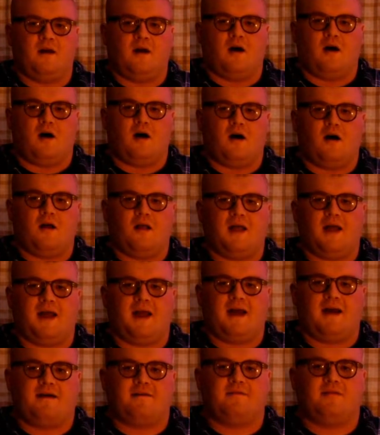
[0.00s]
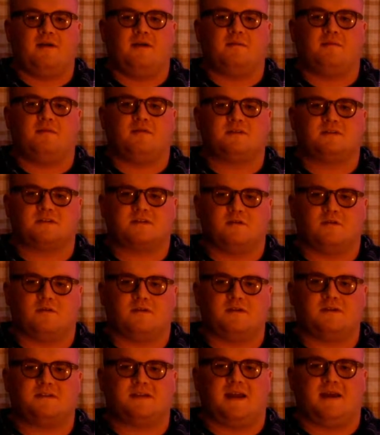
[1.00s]
all have
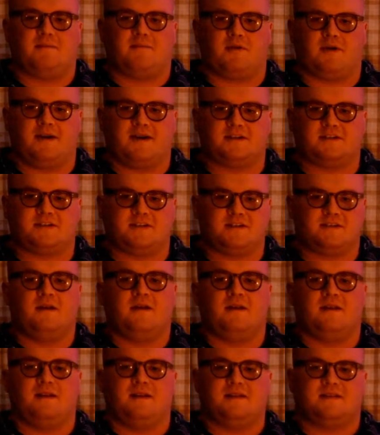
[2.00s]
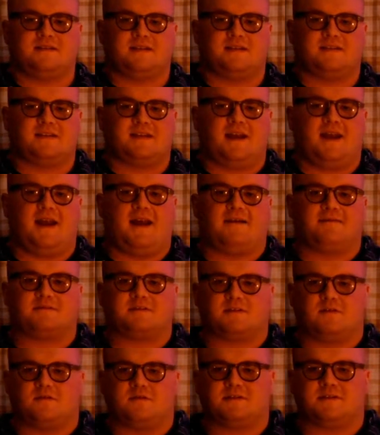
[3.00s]
scores and predictions. Since they have
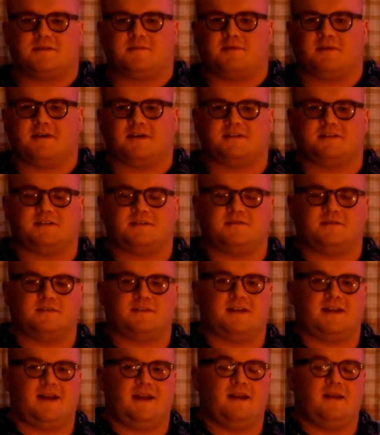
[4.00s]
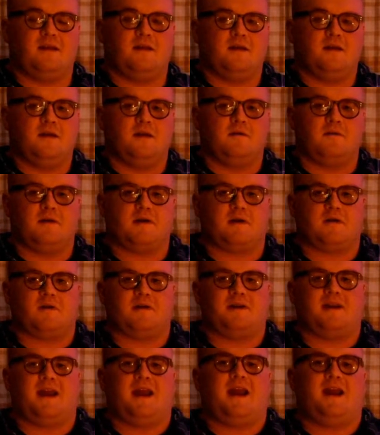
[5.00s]
scores and predictions for tonight, we are
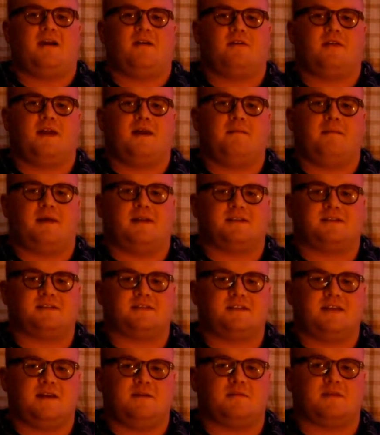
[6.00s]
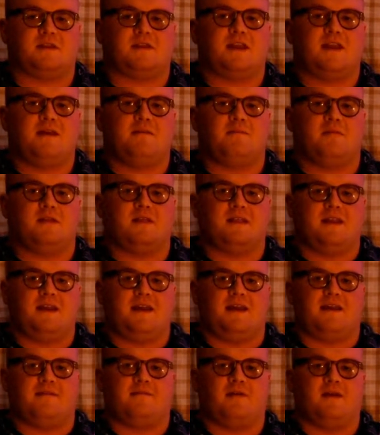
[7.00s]
going to air them and see what they
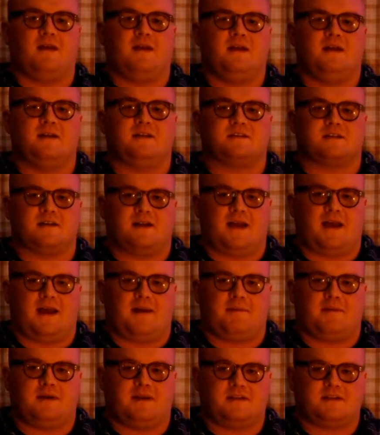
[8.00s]
believe is going to happen in